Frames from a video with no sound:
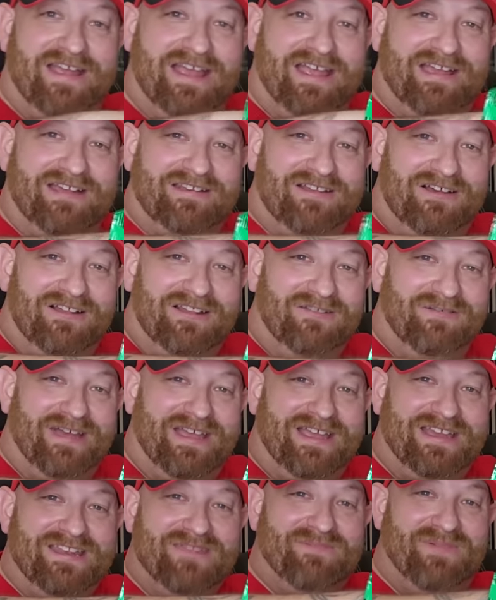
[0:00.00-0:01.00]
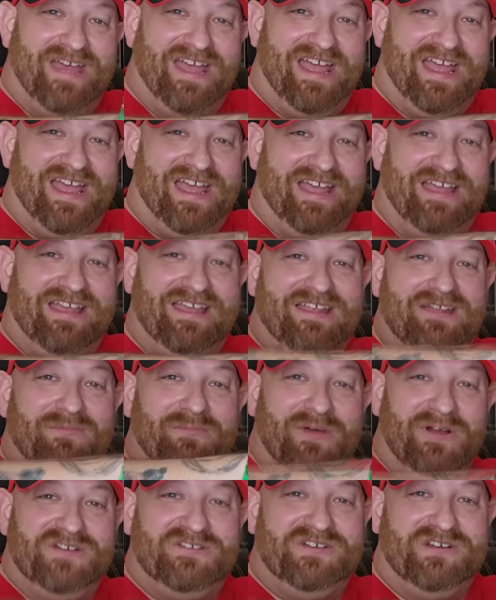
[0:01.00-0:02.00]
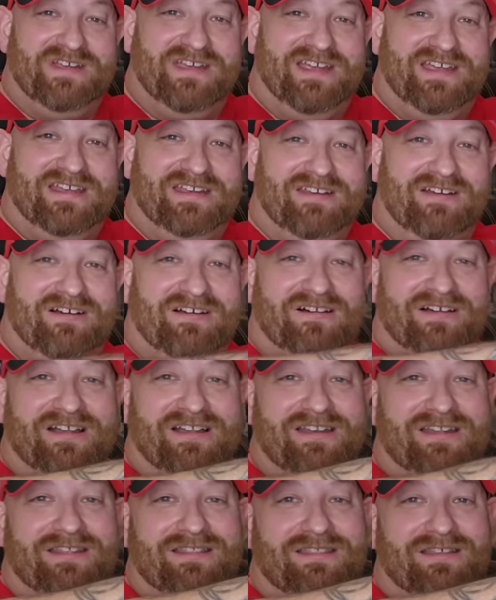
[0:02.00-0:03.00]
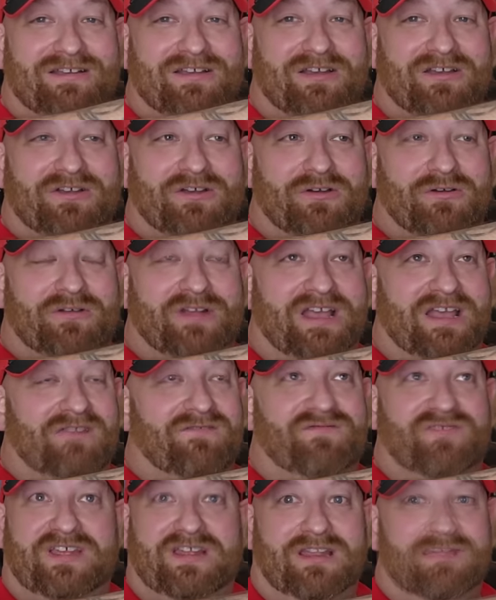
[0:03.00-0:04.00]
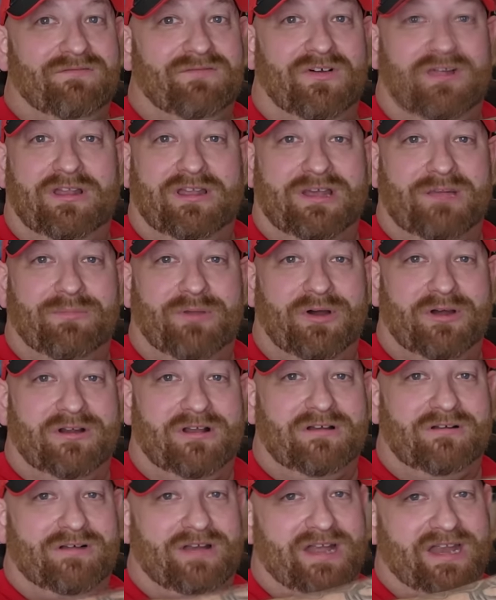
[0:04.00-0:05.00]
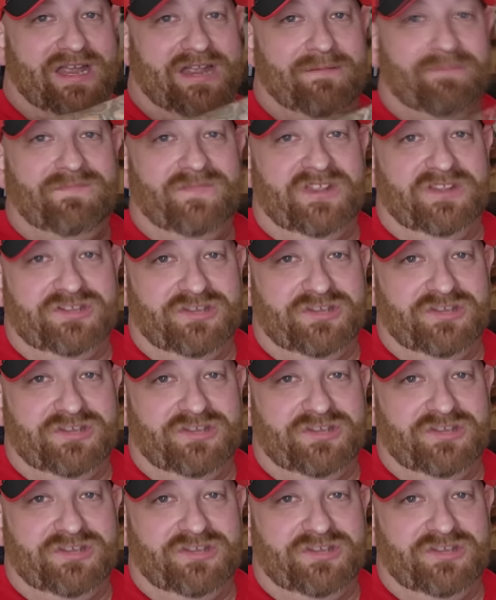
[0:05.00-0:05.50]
your hand all the way in the bag, put your hand on the cocoon, I can feel it falling apart already,